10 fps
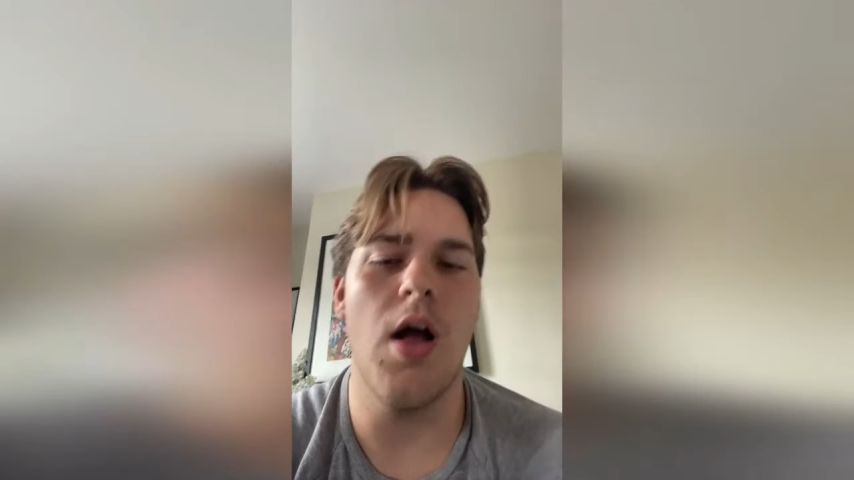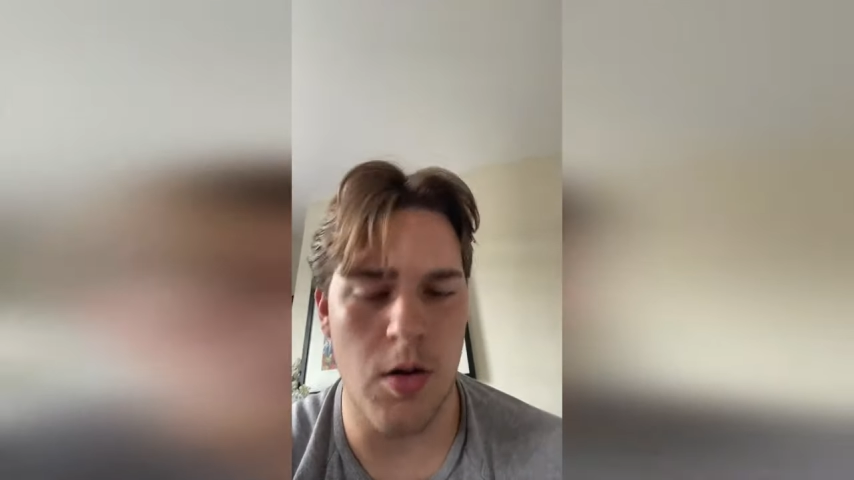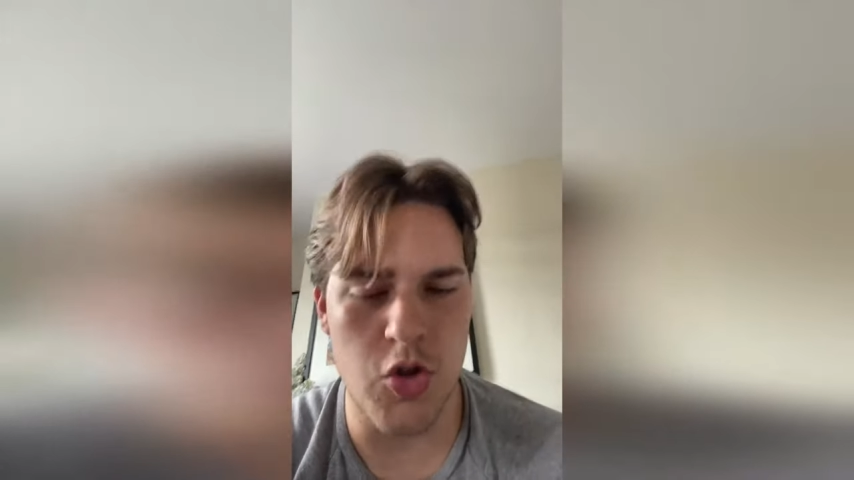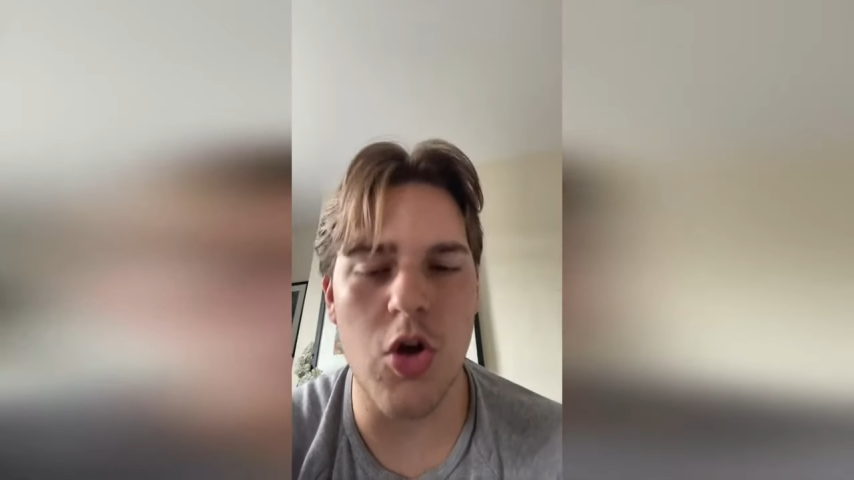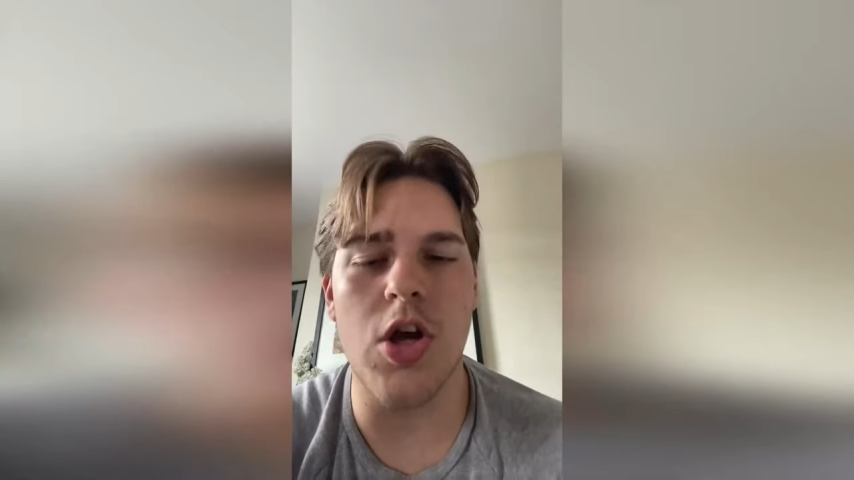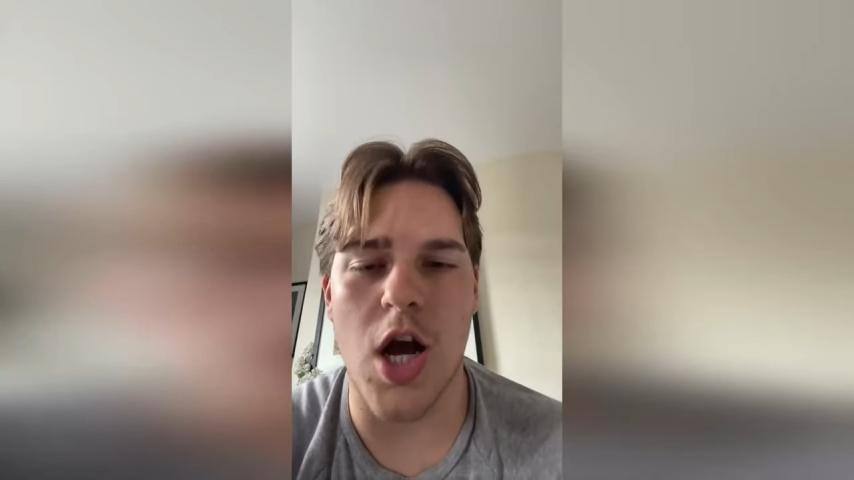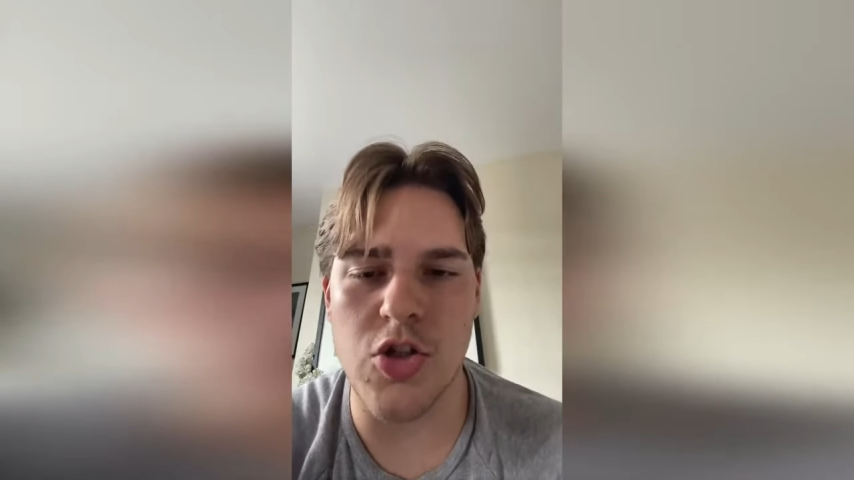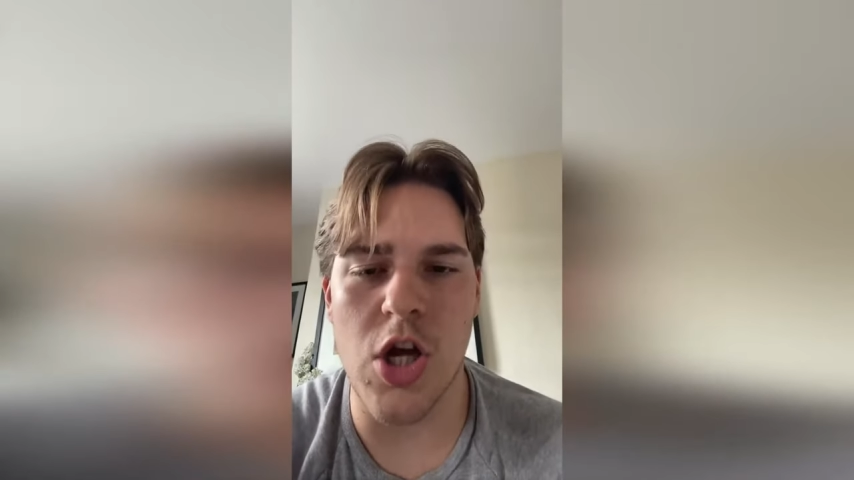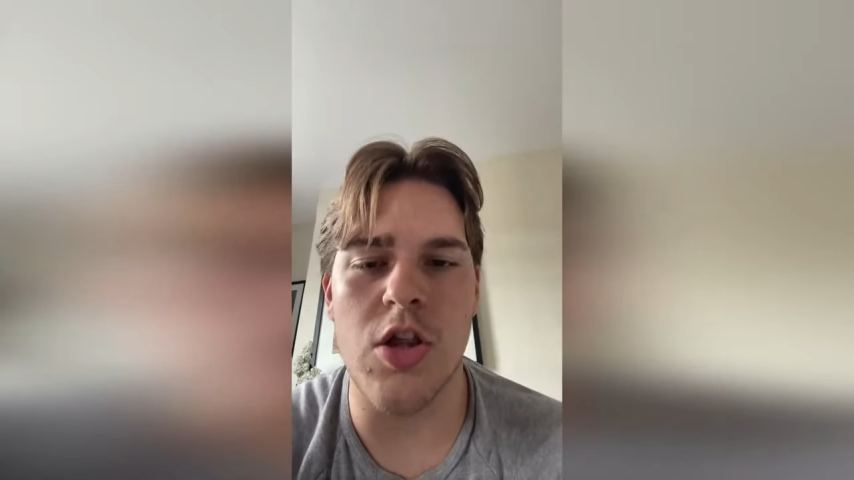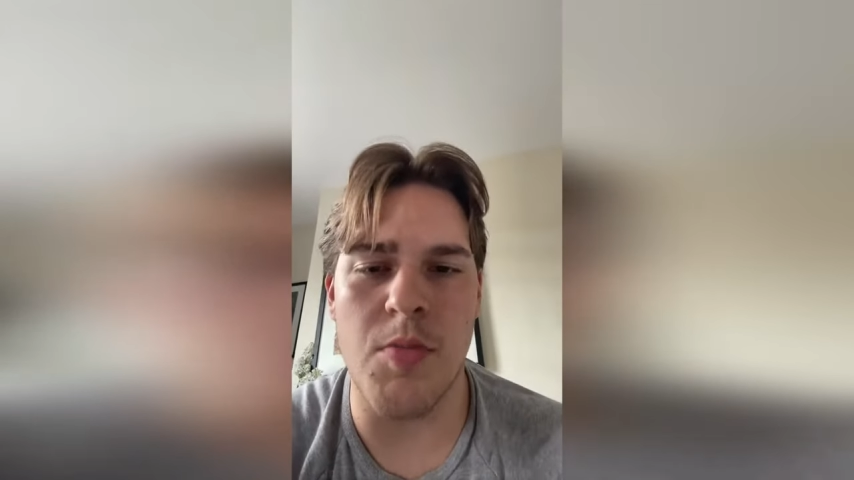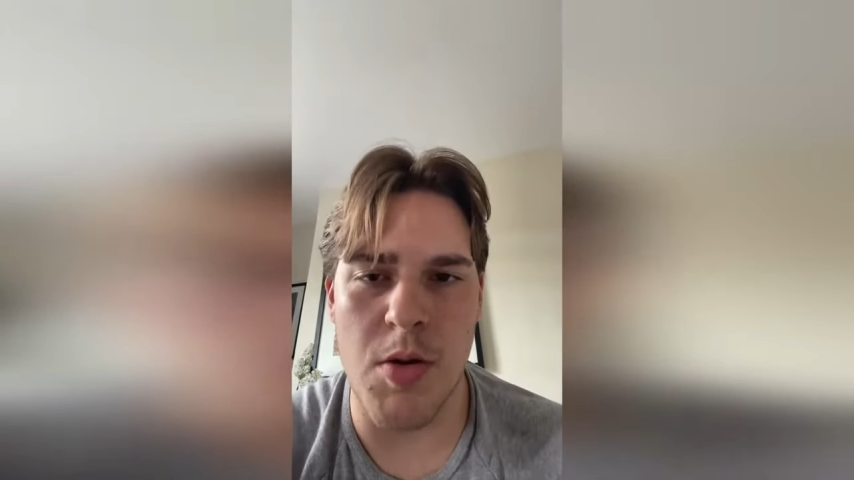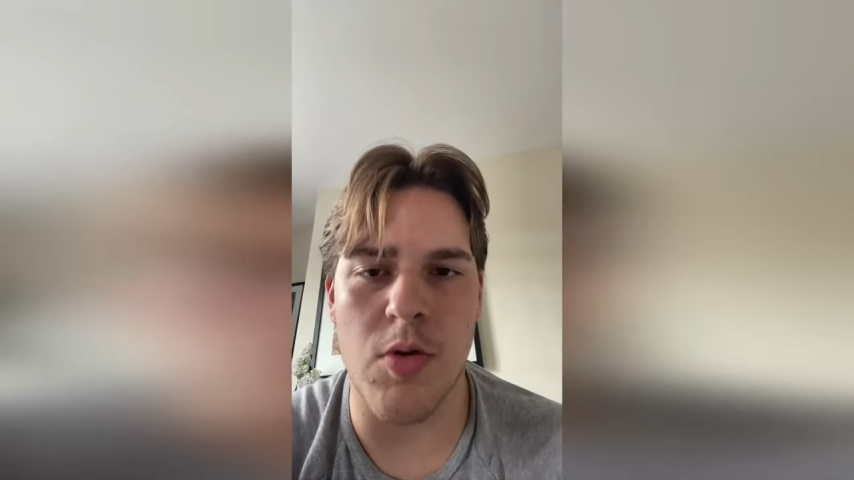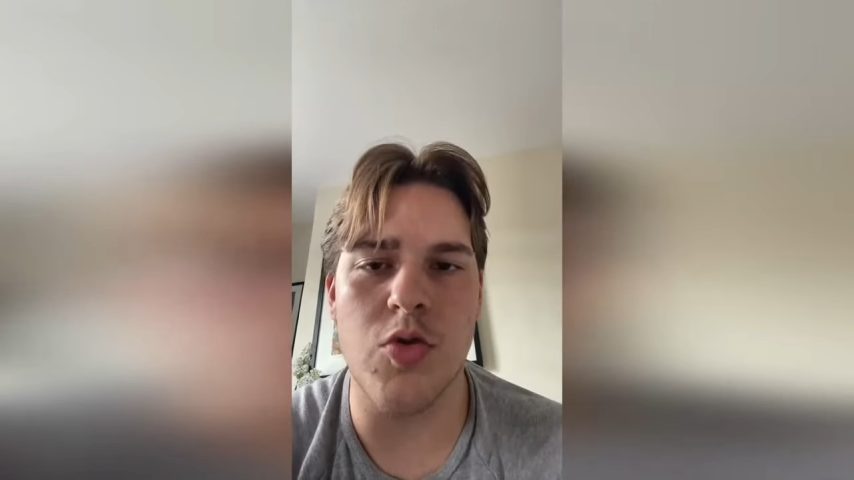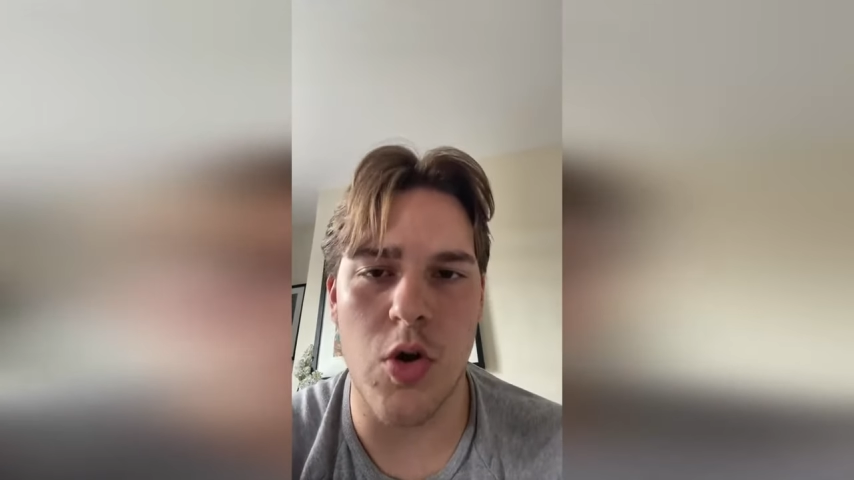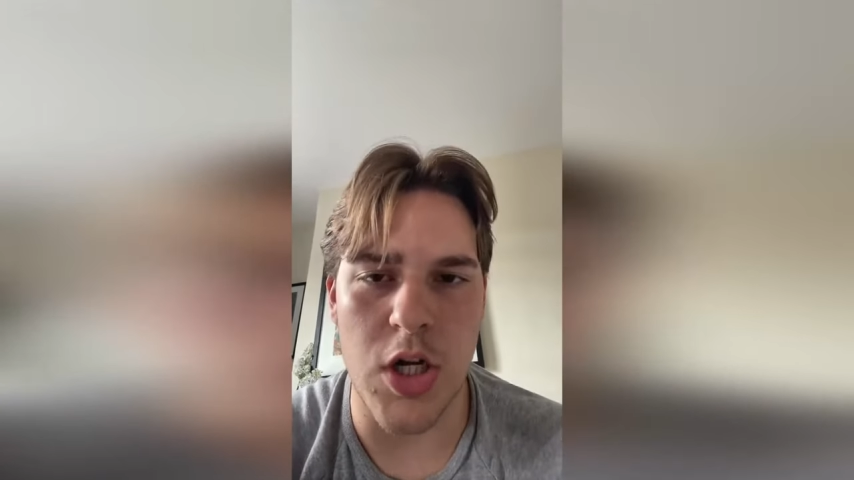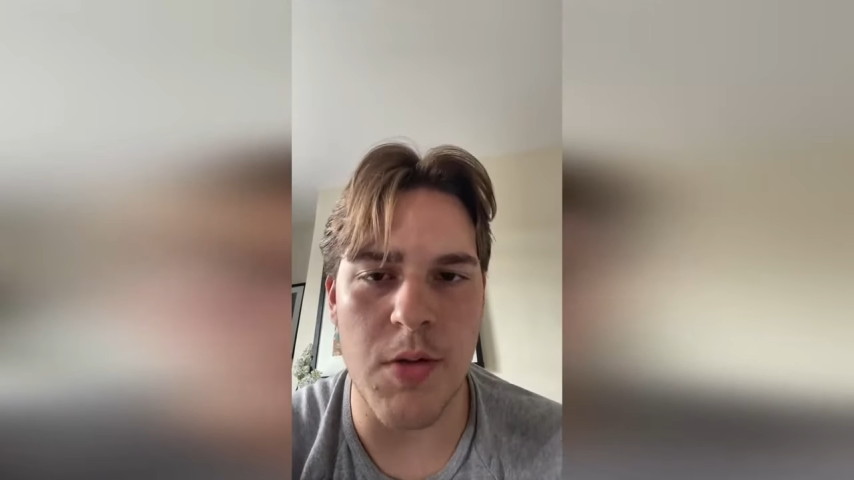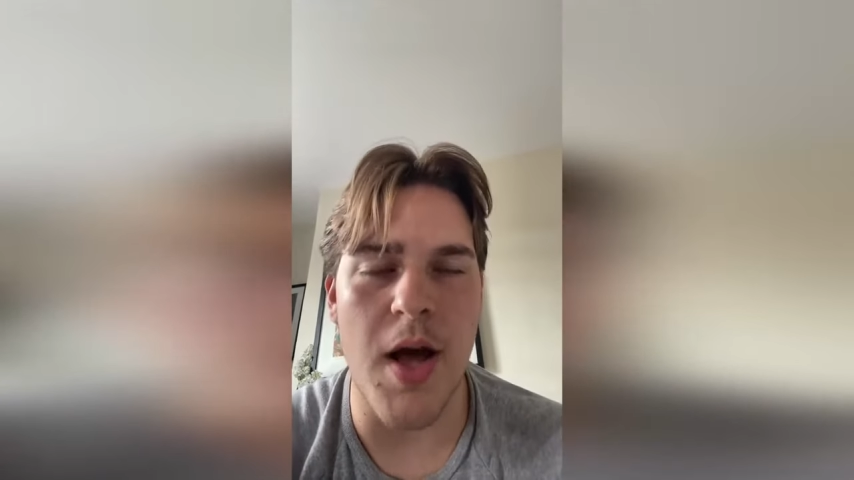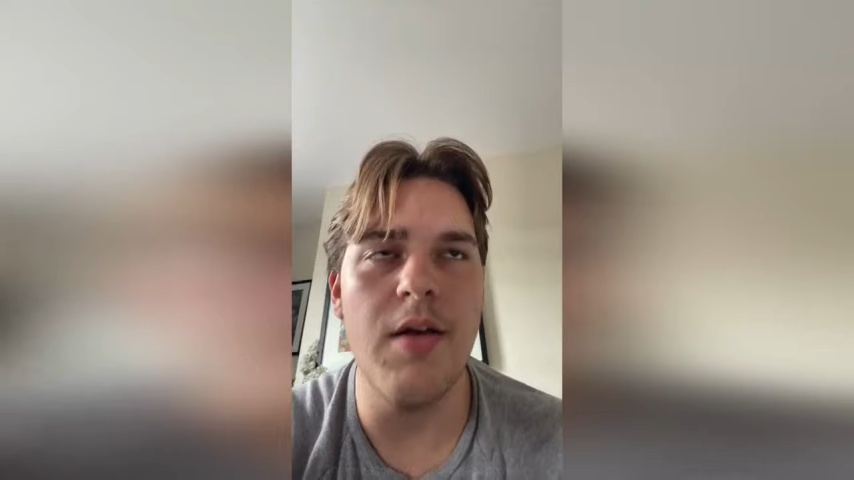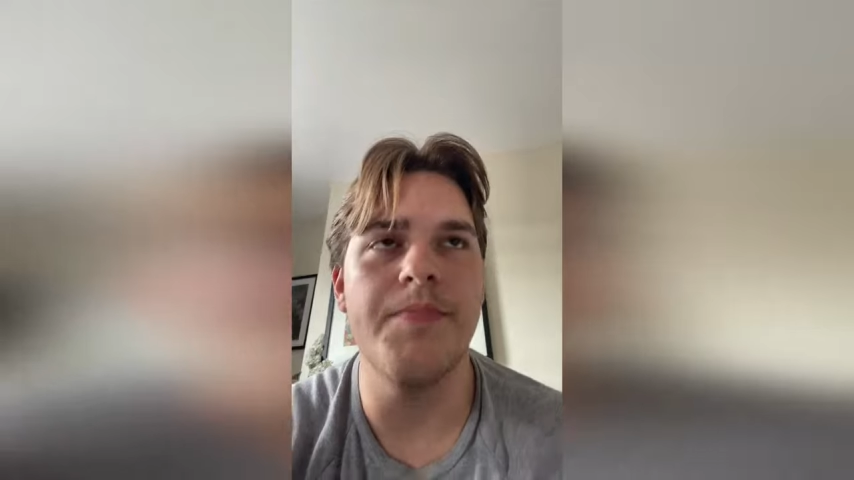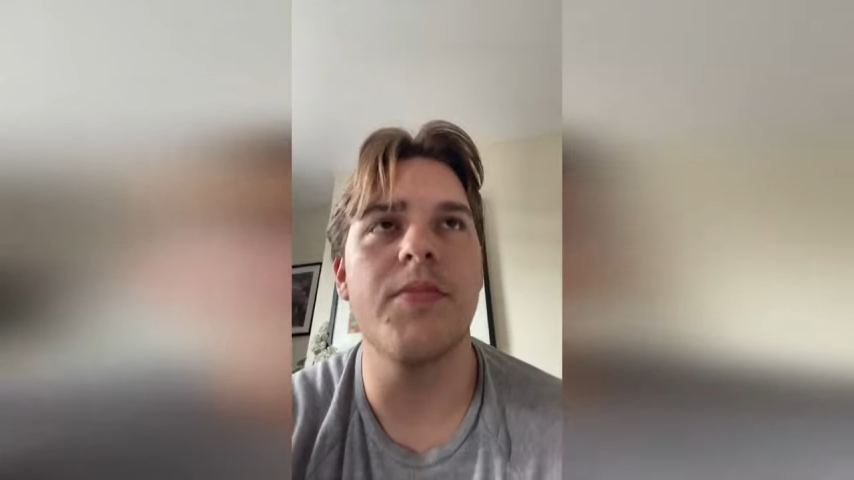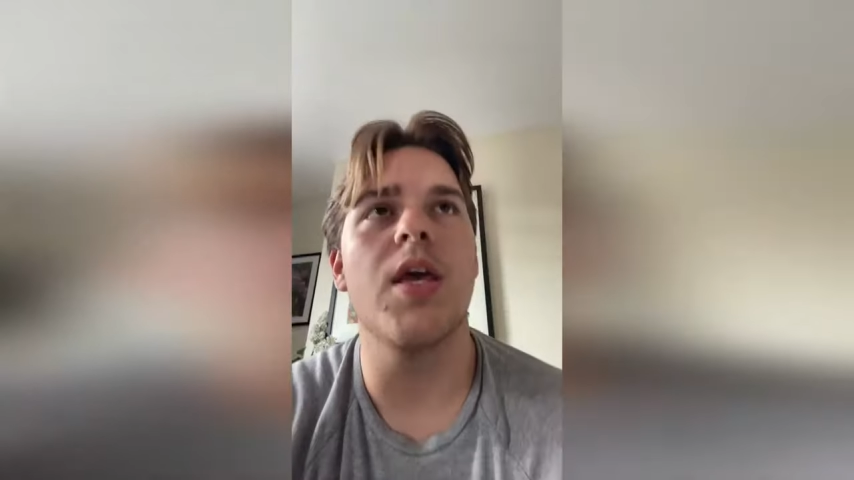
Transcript: "I'm sure you guys know the meme I'm talking about."